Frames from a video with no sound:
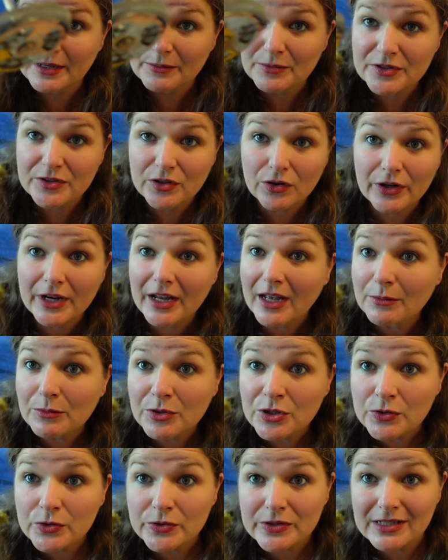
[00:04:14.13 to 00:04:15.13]
I'm sorry, I'm
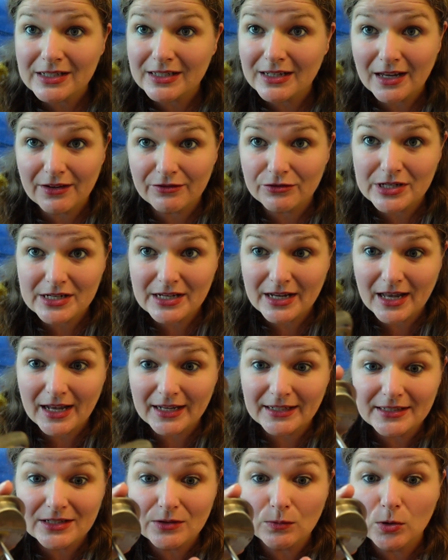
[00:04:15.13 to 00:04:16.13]
using it every day.
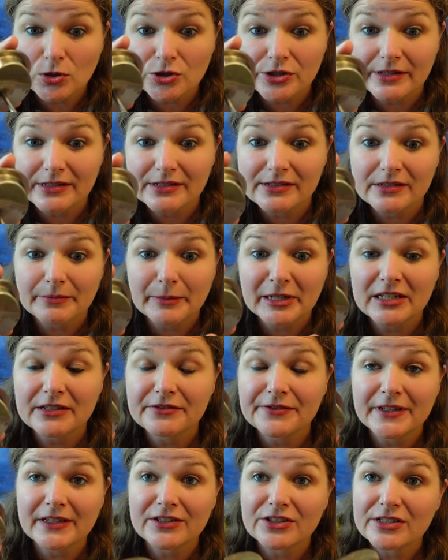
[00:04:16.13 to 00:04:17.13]
I did wash this, but
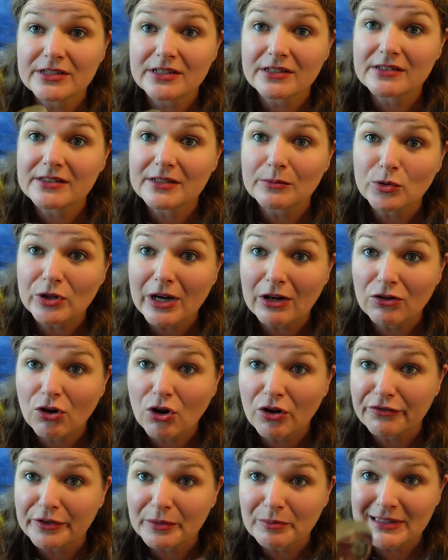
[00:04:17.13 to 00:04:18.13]
if there's still some ground
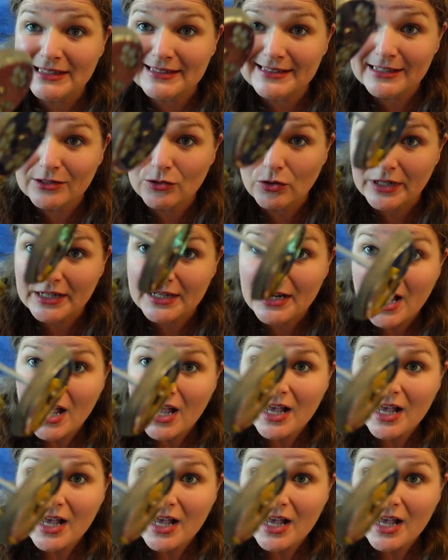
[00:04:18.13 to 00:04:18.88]
coffee, please ignore it.